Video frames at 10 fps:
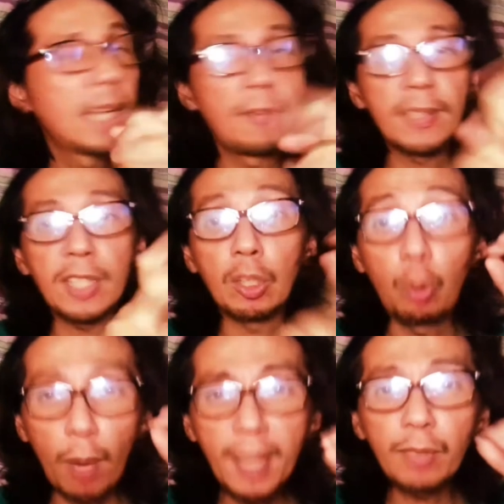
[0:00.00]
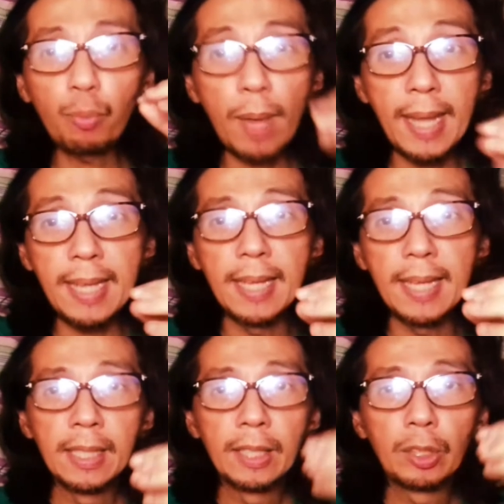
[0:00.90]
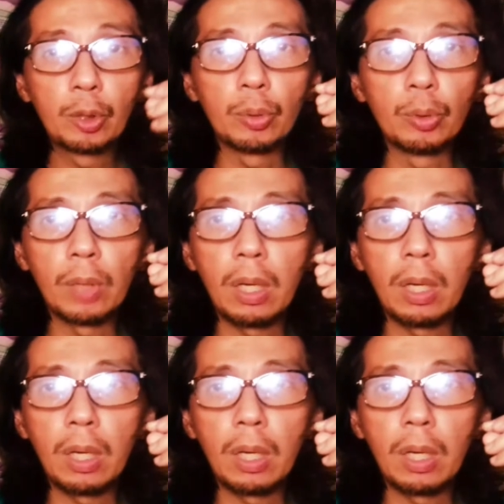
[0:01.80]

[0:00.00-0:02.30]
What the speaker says: it was a great way to